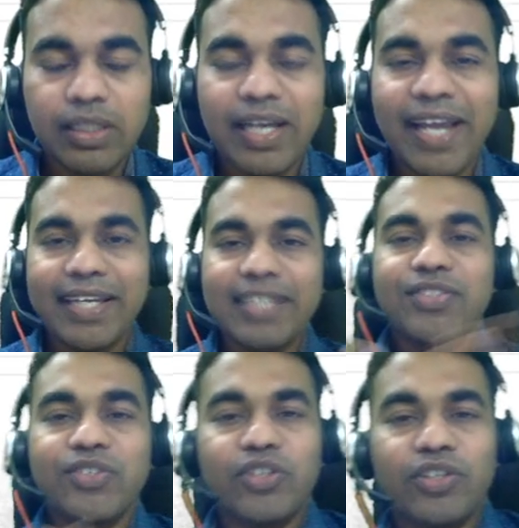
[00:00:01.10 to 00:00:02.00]
Hi guys,
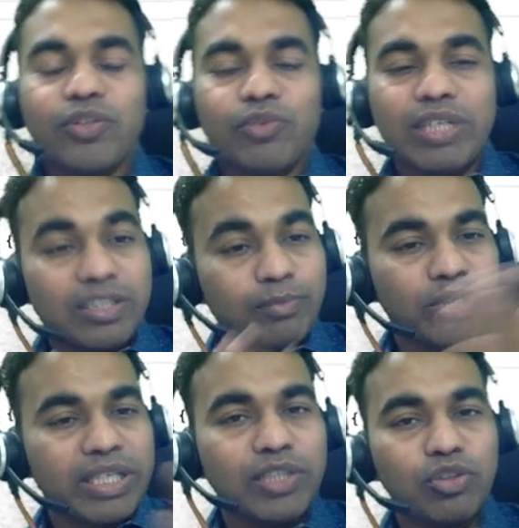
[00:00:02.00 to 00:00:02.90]
so welcome to
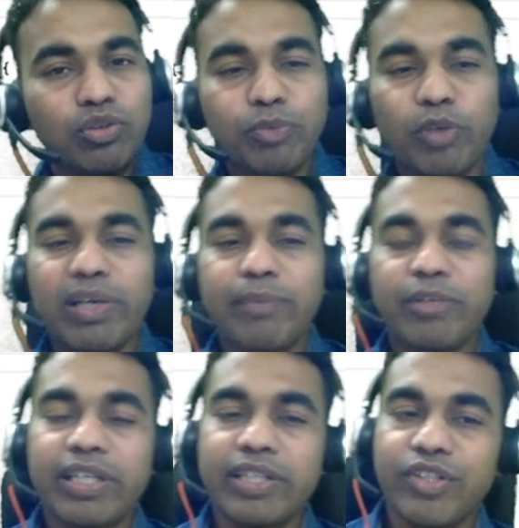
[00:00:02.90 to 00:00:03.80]
a new problem
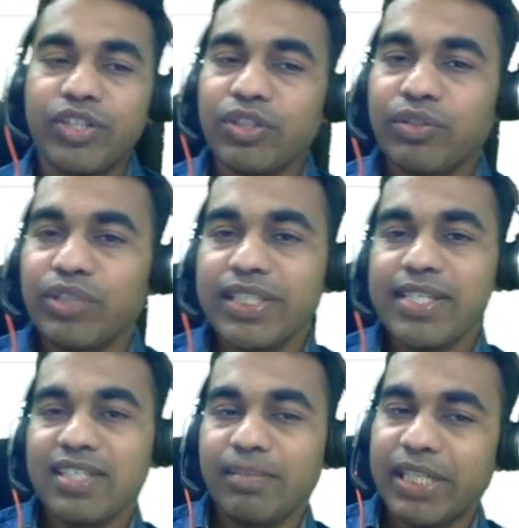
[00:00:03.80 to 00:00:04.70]
on LeetCode, so which
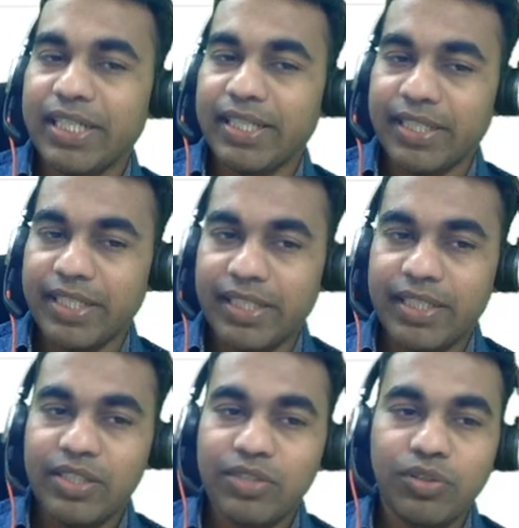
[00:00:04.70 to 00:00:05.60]
is symmetric tree.
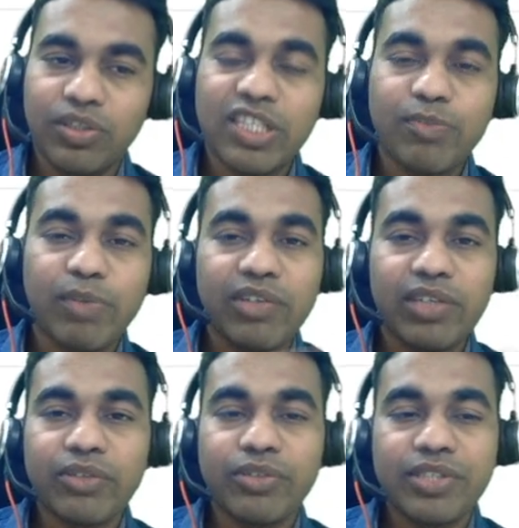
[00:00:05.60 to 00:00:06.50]
So this
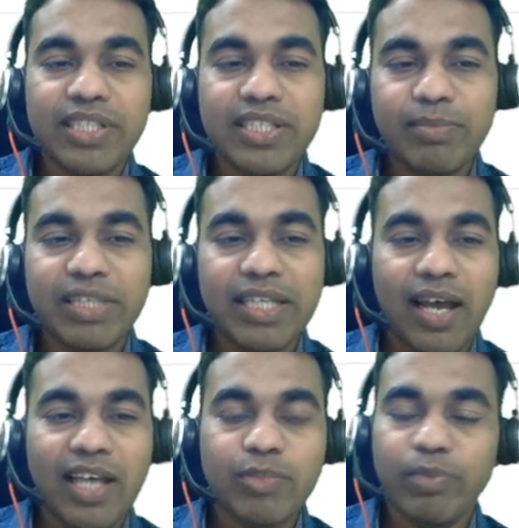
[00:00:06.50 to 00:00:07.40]
particular question is being
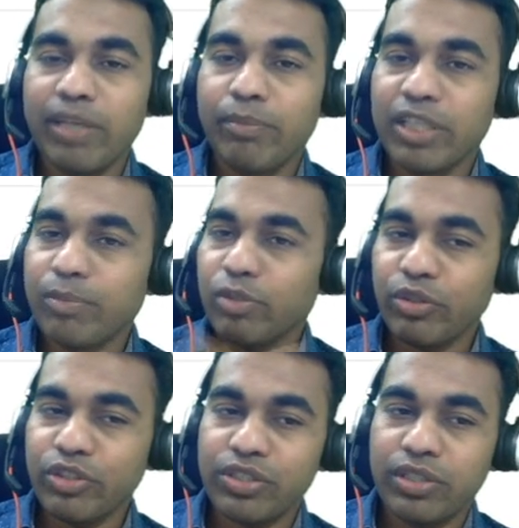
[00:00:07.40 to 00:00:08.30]
asked by multiple
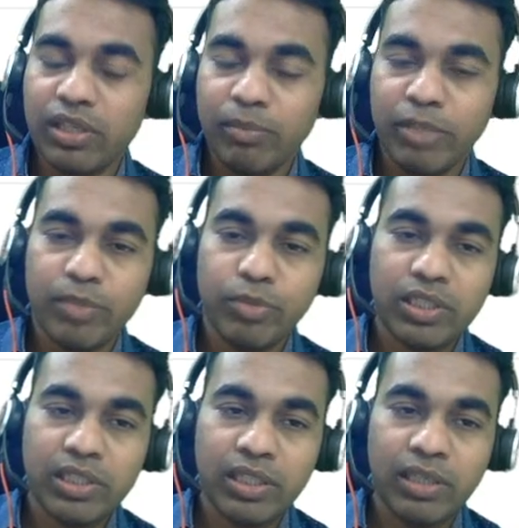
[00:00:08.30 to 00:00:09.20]

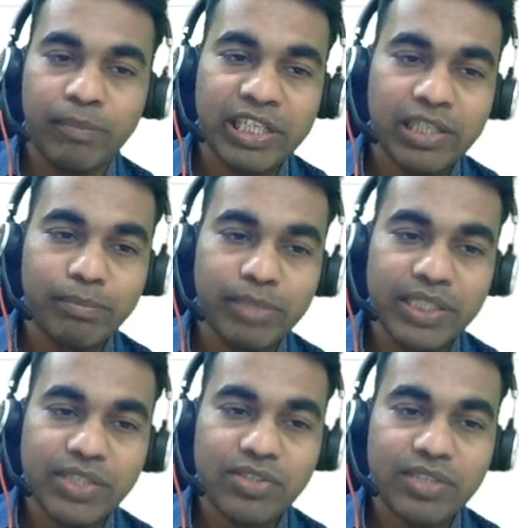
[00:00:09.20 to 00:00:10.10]
big
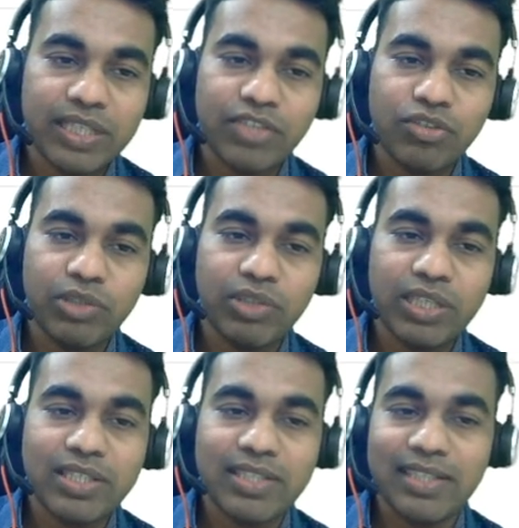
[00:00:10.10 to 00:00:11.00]
companies, right? So you
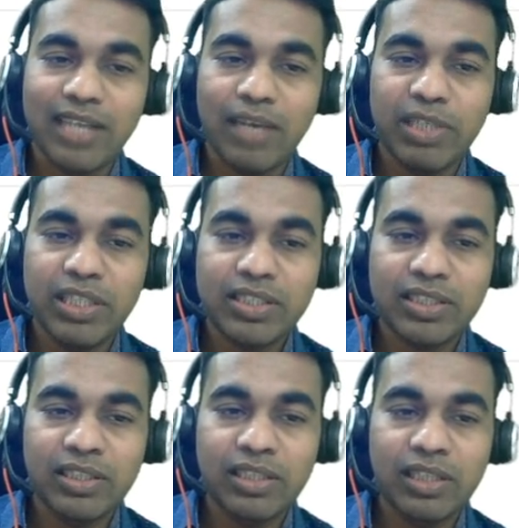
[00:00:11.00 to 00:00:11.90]
can see Amazon,
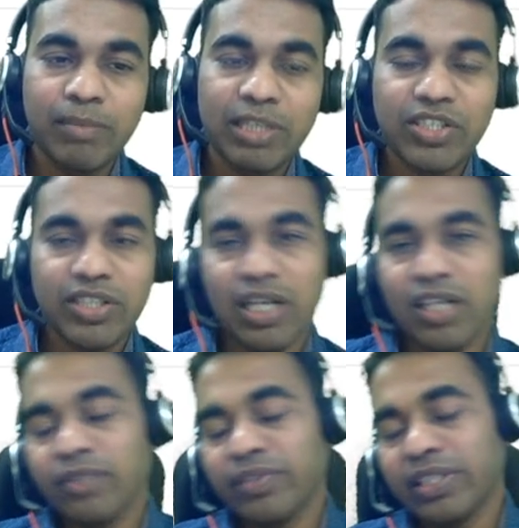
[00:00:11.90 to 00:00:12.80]

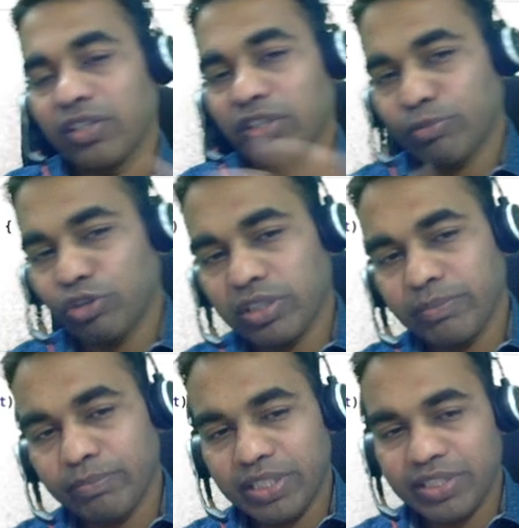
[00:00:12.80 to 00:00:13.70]
Ada, and lot more
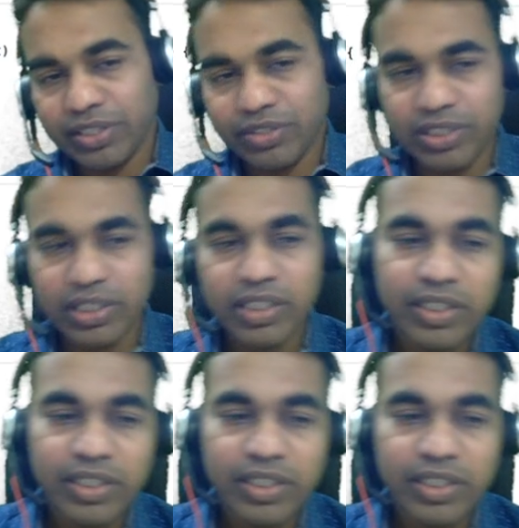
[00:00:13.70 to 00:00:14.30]
companies actually.